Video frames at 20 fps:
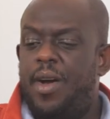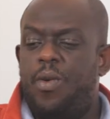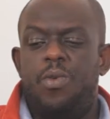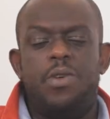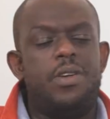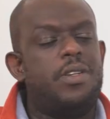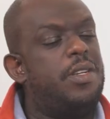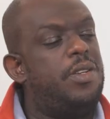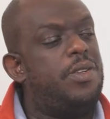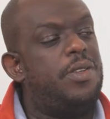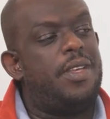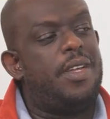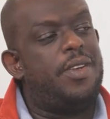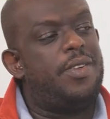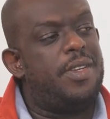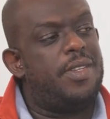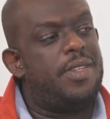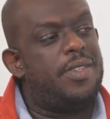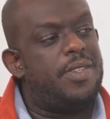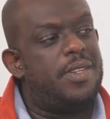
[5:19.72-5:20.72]
I walked into
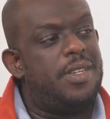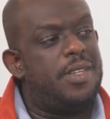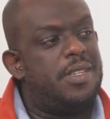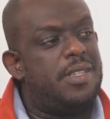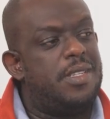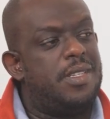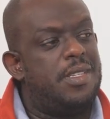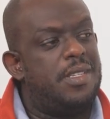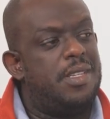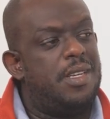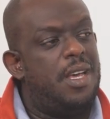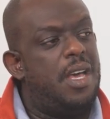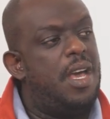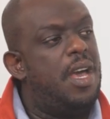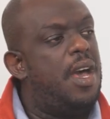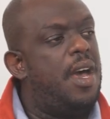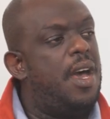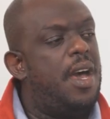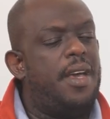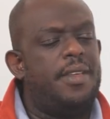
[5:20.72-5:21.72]
that restaurant.
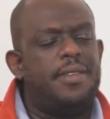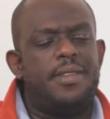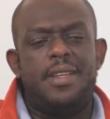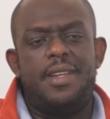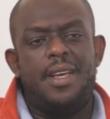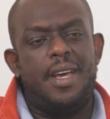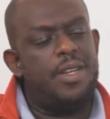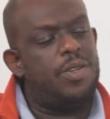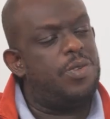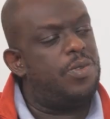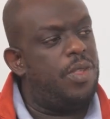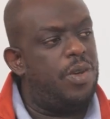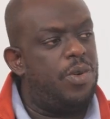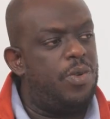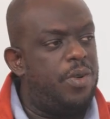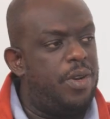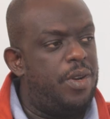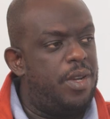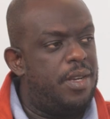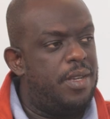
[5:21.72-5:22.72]
I said hi to the
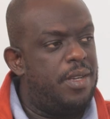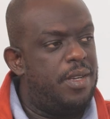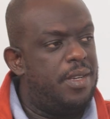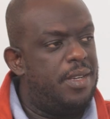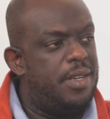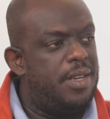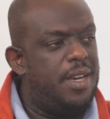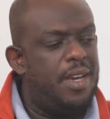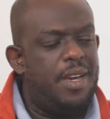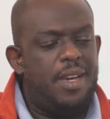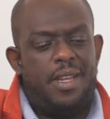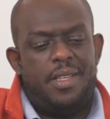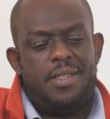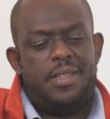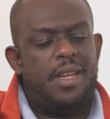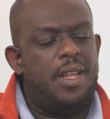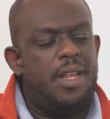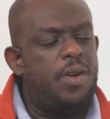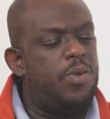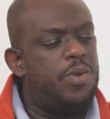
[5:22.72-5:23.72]
owner, and I
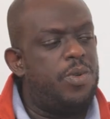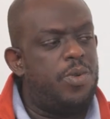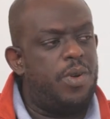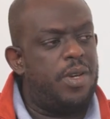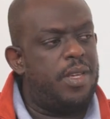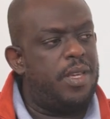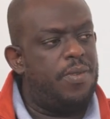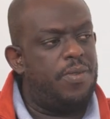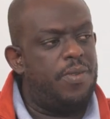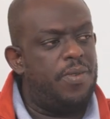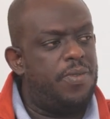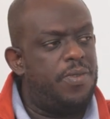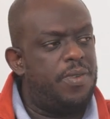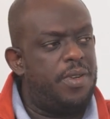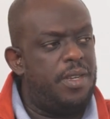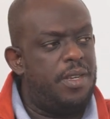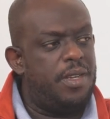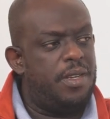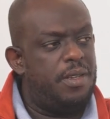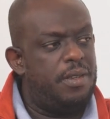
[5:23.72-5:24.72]
said, I want to work here for
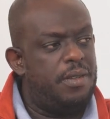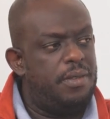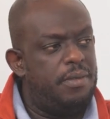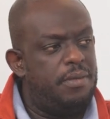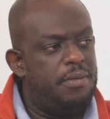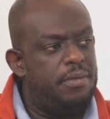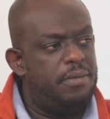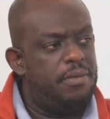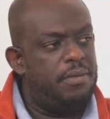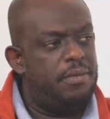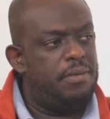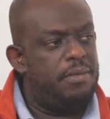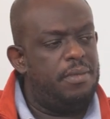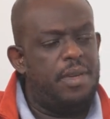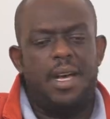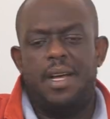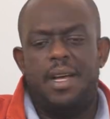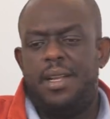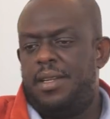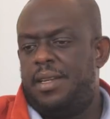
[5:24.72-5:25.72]
free.
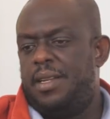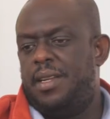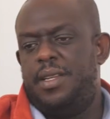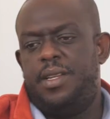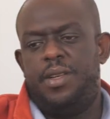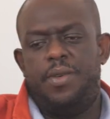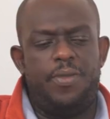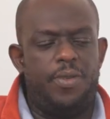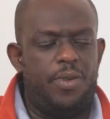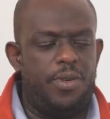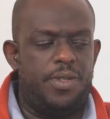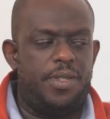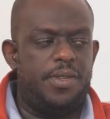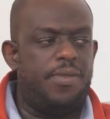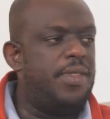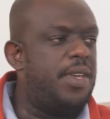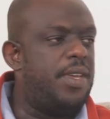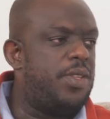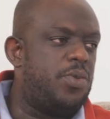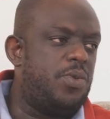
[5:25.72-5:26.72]
I'll clean your floors
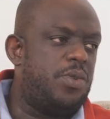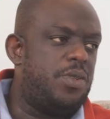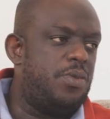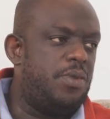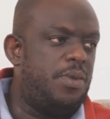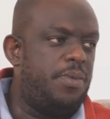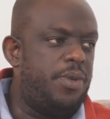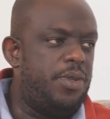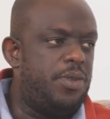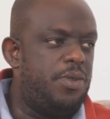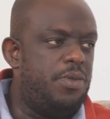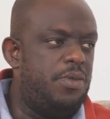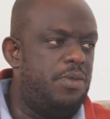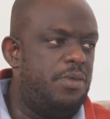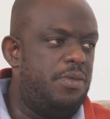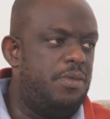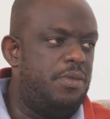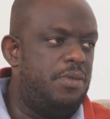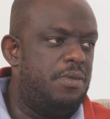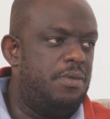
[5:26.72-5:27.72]
if that's what you want me to do.
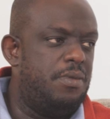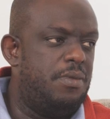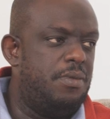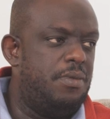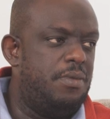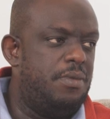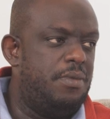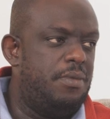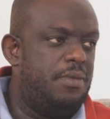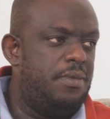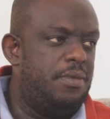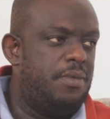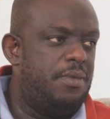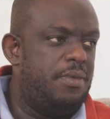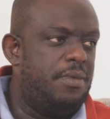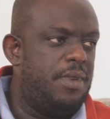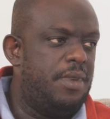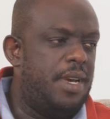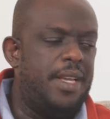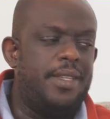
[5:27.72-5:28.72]

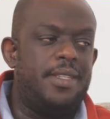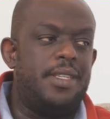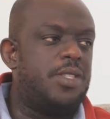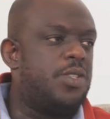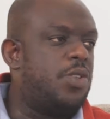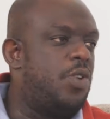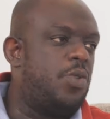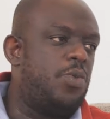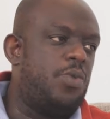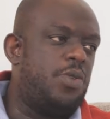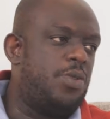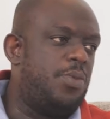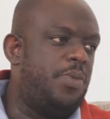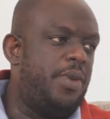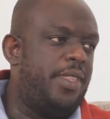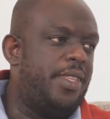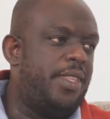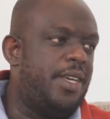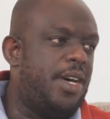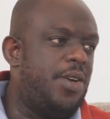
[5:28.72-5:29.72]
I just don't want to
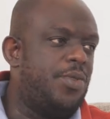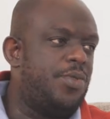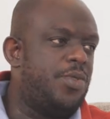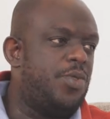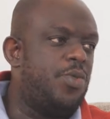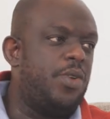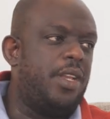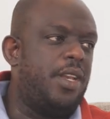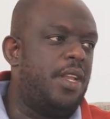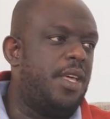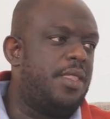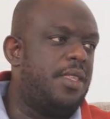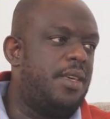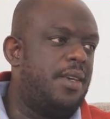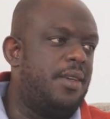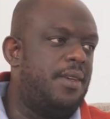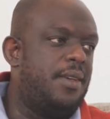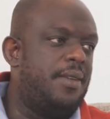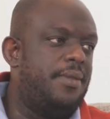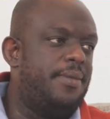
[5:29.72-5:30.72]
be in the house doing
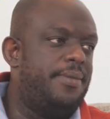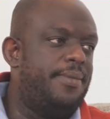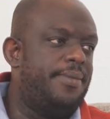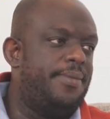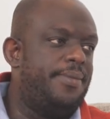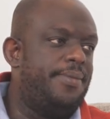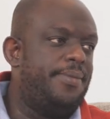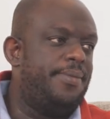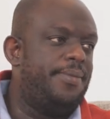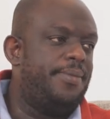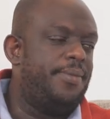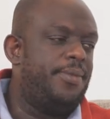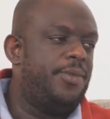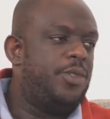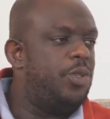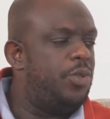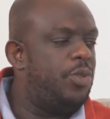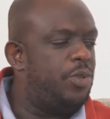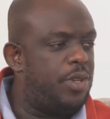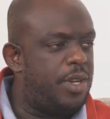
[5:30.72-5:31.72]
nothing.
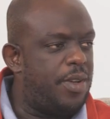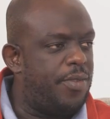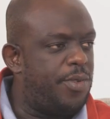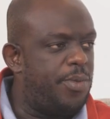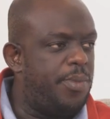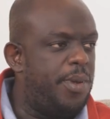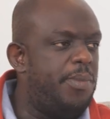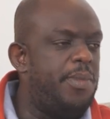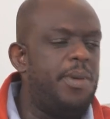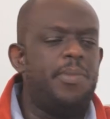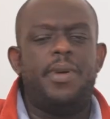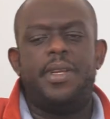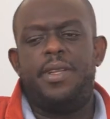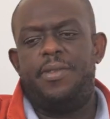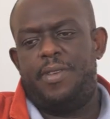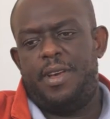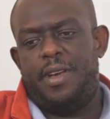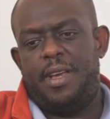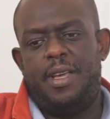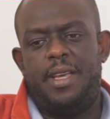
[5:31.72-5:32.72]
So you don't have to pay me, but
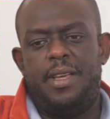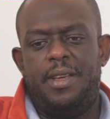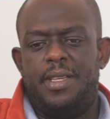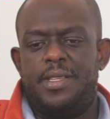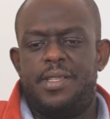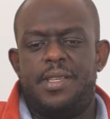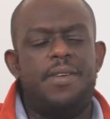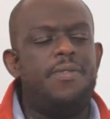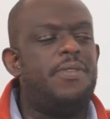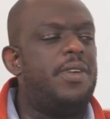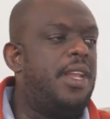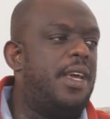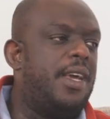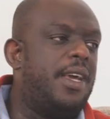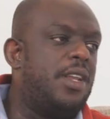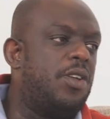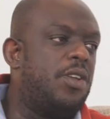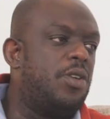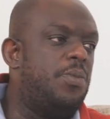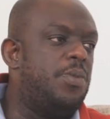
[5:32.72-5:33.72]
if I serve and
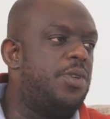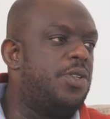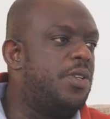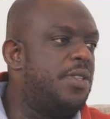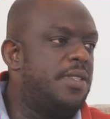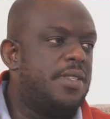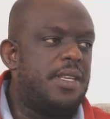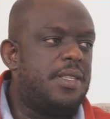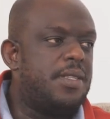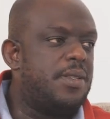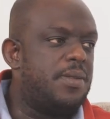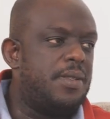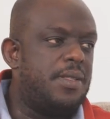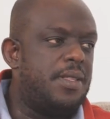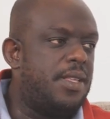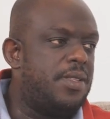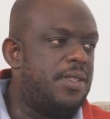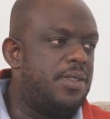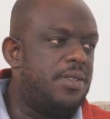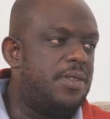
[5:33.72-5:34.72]
I get commissions,
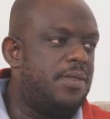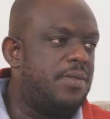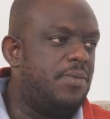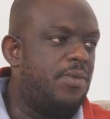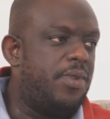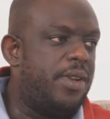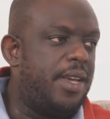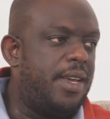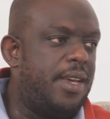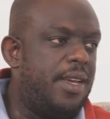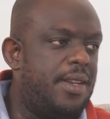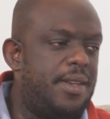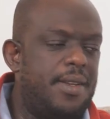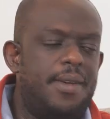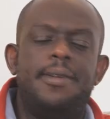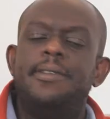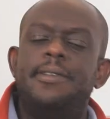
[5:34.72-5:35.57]
that's what I get.